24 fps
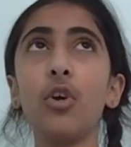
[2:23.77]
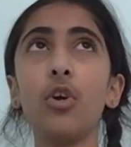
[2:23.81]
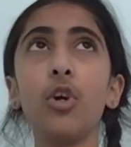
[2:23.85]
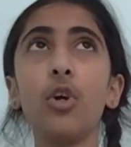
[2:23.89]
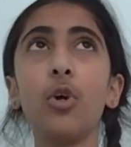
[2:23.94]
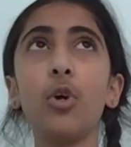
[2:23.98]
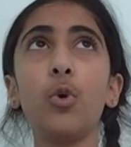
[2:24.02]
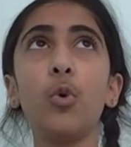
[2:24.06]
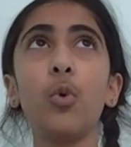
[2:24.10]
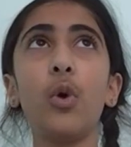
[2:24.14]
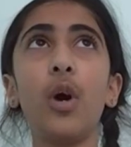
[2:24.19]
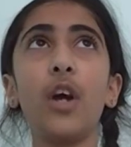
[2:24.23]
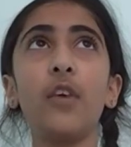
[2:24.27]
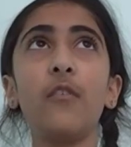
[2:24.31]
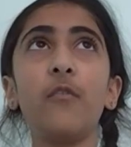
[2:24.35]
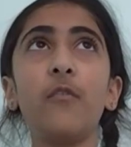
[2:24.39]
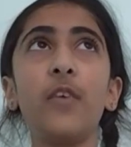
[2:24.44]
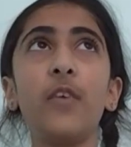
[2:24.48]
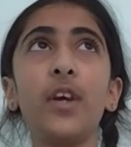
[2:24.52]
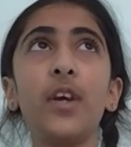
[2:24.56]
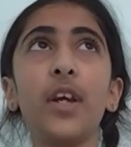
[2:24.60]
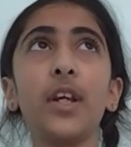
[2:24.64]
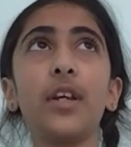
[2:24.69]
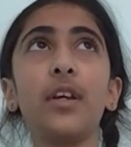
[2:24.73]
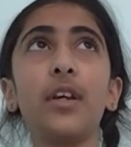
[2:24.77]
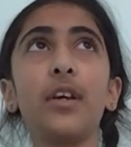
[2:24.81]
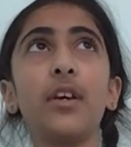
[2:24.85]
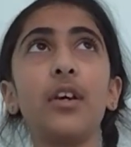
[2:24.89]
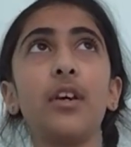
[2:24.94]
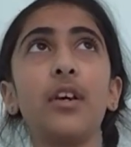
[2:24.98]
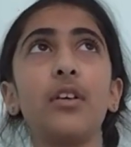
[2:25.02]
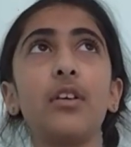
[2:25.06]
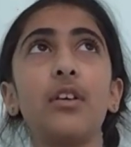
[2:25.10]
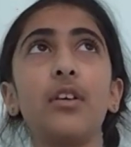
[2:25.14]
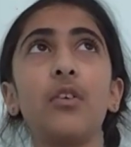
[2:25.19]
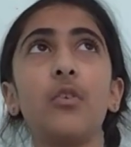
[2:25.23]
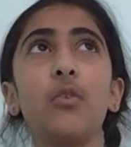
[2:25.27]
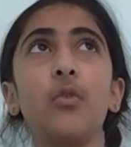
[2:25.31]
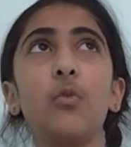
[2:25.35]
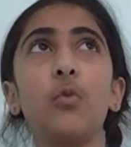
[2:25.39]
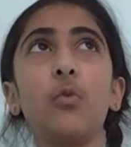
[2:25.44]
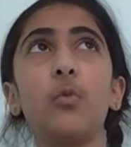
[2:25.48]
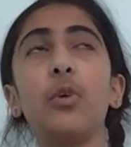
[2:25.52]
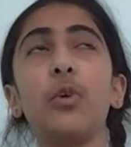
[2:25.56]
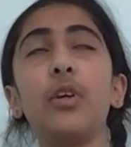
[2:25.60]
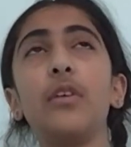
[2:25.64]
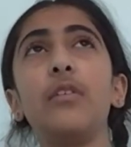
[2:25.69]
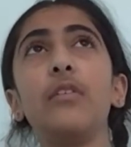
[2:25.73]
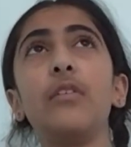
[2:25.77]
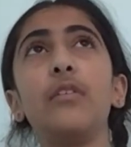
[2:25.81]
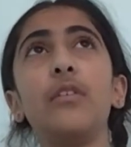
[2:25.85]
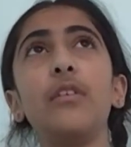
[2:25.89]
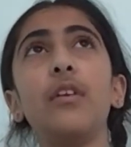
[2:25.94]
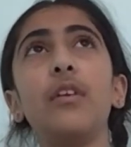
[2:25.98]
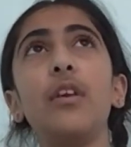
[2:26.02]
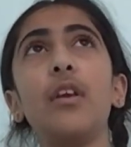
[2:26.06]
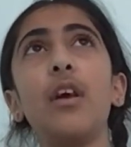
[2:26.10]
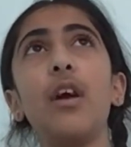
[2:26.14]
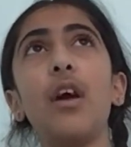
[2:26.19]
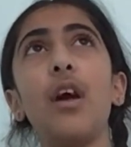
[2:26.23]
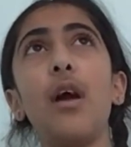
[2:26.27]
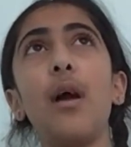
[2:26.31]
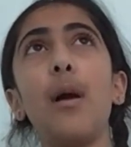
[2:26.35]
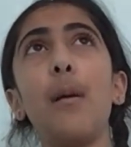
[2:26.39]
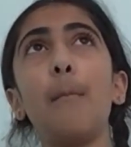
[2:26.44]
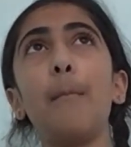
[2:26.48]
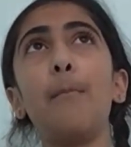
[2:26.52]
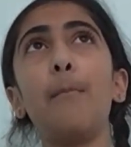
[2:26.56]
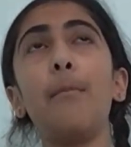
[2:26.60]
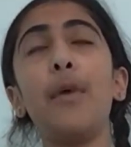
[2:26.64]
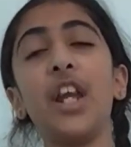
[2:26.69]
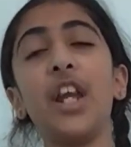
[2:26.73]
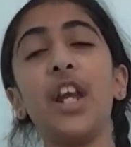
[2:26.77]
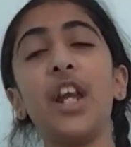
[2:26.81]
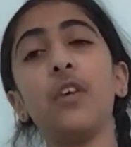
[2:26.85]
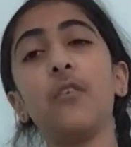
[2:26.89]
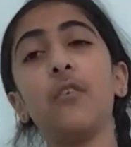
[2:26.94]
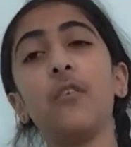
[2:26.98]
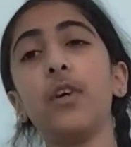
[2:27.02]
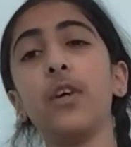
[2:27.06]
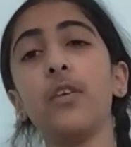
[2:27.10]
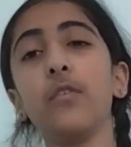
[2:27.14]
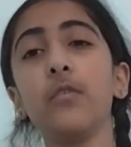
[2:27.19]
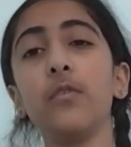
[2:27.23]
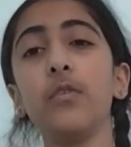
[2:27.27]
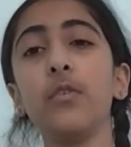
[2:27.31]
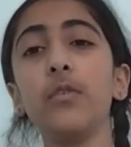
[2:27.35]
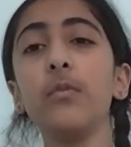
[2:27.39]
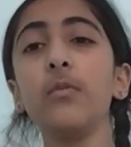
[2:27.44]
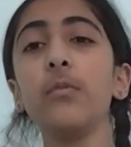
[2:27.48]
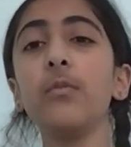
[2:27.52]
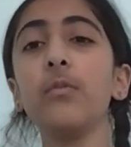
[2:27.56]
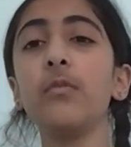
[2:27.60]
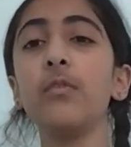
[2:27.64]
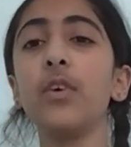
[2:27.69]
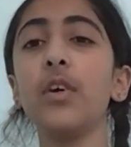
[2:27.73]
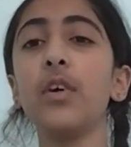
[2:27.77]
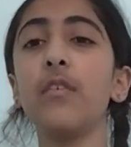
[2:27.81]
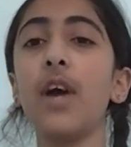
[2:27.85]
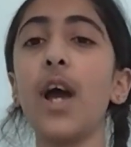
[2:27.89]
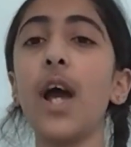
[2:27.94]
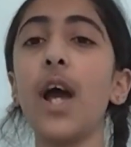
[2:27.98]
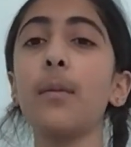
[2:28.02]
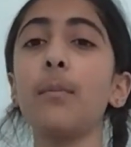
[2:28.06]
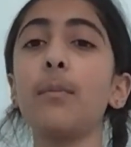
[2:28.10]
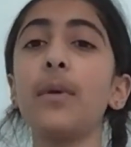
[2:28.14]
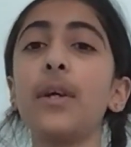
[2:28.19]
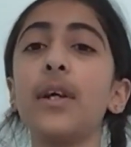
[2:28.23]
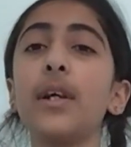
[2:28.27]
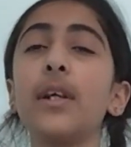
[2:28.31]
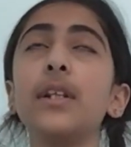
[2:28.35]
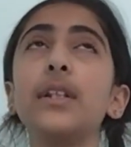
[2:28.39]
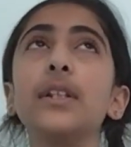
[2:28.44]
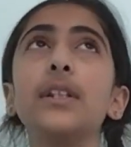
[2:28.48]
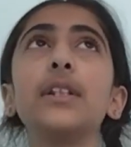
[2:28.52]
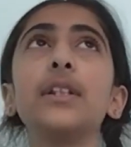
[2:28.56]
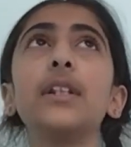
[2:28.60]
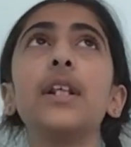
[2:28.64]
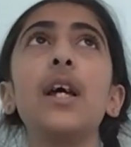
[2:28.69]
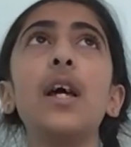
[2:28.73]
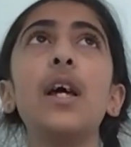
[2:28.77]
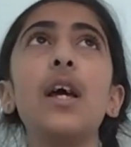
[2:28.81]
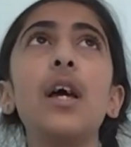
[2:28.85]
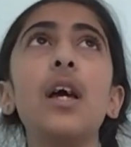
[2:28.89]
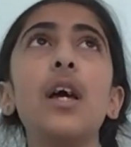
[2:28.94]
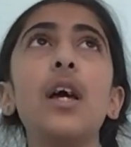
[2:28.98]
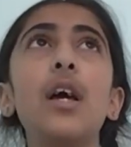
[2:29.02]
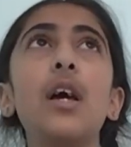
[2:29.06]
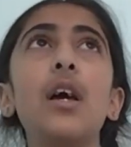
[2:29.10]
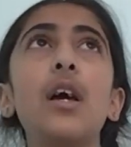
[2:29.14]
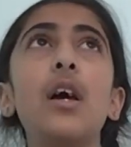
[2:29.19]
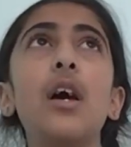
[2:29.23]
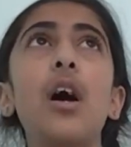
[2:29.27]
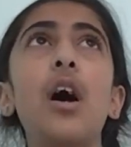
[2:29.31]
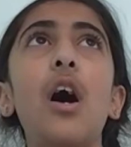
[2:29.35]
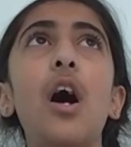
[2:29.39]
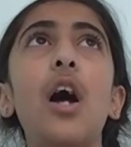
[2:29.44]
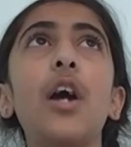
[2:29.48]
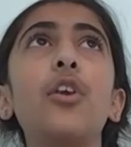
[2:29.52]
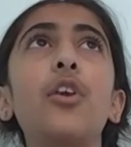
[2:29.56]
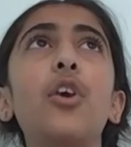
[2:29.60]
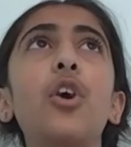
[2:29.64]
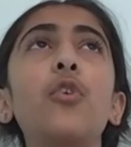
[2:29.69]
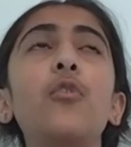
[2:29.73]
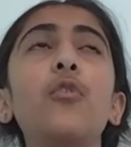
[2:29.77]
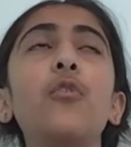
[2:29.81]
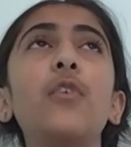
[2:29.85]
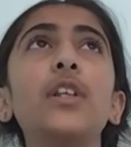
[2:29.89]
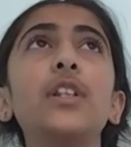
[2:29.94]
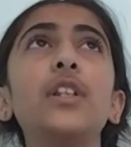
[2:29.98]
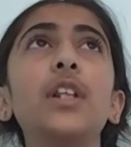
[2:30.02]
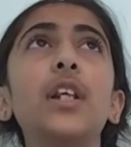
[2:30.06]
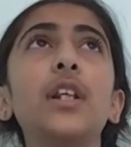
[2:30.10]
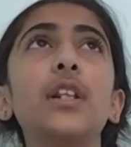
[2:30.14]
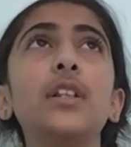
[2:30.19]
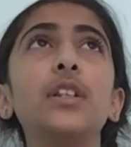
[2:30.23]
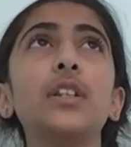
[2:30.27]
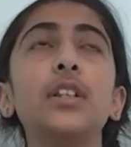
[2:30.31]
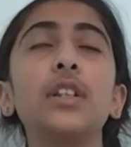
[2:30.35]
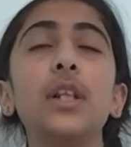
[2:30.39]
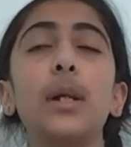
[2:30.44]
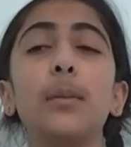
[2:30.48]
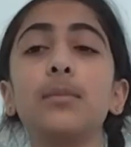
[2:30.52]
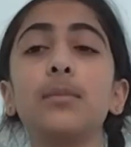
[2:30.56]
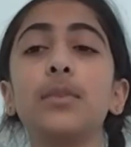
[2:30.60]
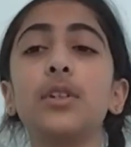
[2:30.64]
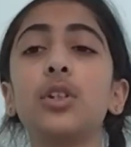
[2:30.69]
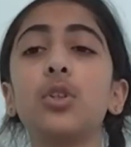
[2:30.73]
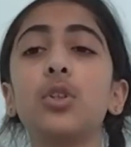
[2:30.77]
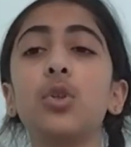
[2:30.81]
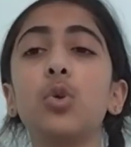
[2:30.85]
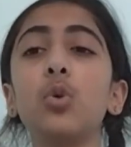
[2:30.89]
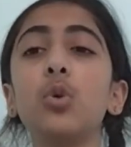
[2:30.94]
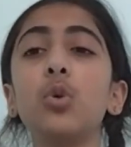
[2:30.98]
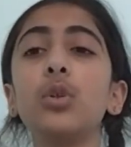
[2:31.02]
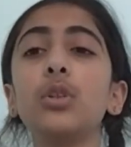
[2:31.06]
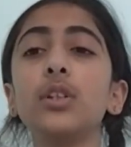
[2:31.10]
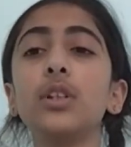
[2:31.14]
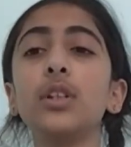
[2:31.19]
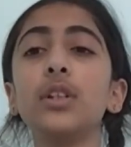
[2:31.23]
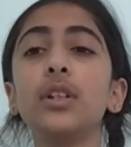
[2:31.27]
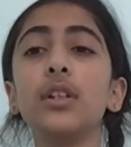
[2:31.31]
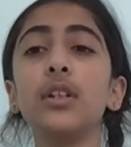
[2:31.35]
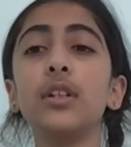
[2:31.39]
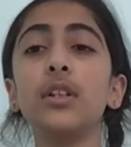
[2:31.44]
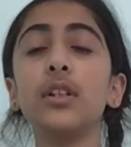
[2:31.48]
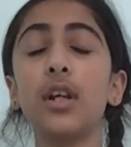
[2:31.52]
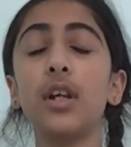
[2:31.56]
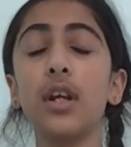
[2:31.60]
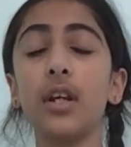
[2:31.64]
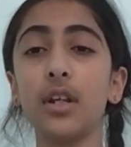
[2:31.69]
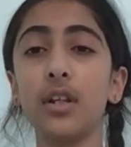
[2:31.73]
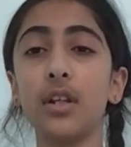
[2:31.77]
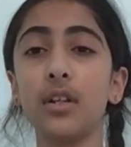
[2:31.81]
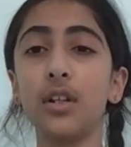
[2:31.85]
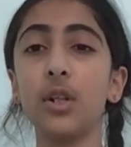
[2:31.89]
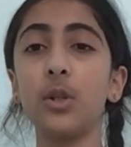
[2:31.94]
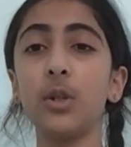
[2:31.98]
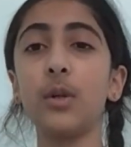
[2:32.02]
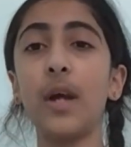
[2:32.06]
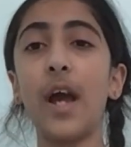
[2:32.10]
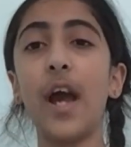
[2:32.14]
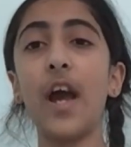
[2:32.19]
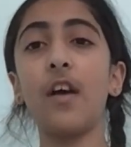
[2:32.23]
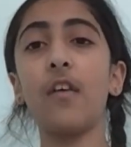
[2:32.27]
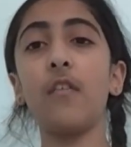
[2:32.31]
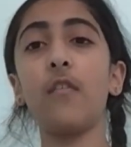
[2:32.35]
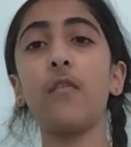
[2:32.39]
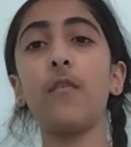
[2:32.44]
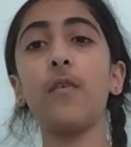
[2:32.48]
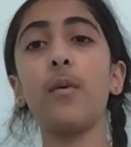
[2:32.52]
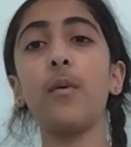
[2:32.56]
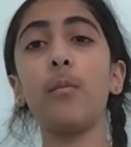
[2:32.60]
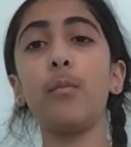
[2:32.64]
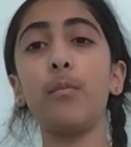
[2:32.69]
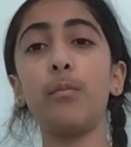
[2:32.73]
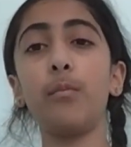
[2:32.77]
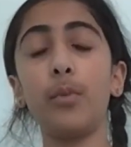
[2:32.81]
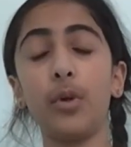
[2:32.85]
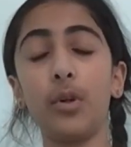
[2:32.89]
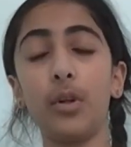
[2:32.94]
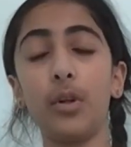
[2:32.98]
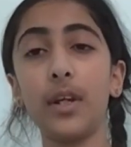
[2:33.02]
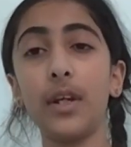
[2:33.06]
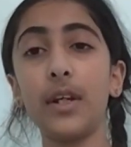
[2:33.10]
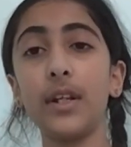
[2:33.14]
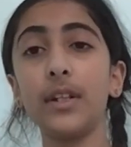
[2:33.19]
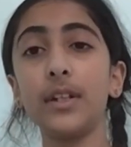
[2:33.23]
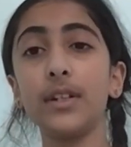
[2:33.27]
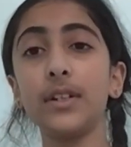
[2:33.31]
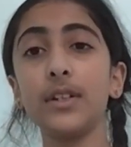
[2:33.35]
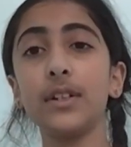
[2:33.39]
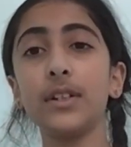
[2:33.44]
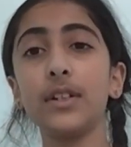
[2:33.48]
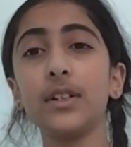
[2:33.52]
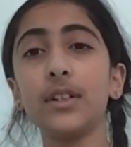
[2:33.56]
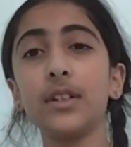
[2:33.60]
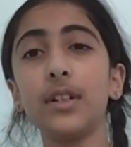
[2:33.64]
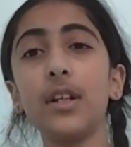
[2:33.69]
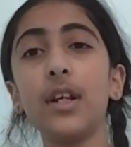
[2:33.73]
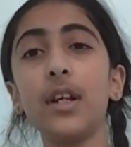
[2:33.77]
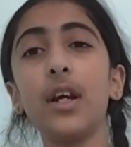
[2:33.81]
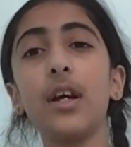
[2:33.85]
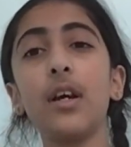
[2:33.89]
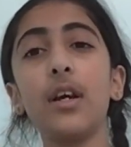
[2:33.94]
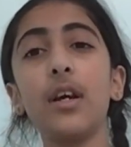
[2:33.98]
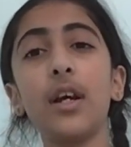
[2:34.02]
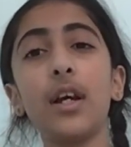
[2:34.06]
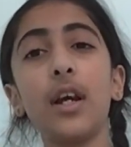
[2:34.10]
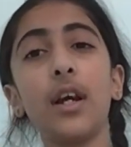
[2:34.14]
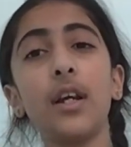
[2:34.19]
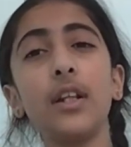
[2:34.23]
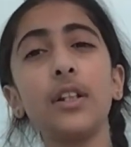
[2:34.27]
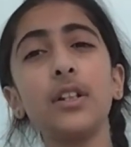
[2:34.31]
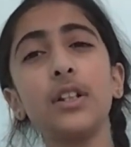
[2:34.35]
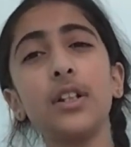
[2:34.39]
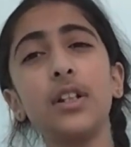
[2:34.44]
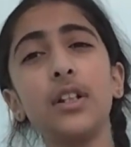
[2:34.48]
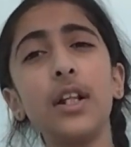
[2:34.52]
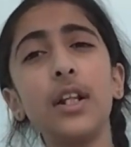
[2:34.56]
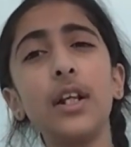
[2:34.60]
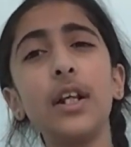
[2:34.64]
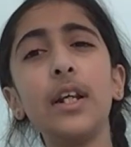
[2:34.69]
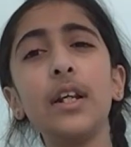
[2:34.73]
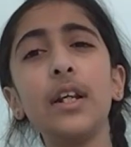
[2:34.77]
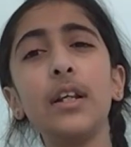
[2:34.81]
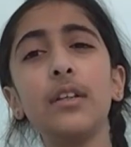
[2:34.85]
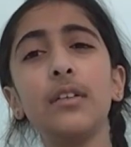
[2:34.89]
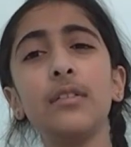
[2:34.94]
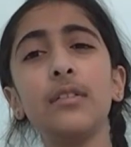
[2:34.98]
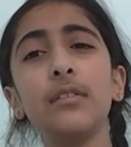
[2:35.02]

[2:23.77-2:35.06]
who I think would benefit from that, because I know that in some schools you have bullies occasionally,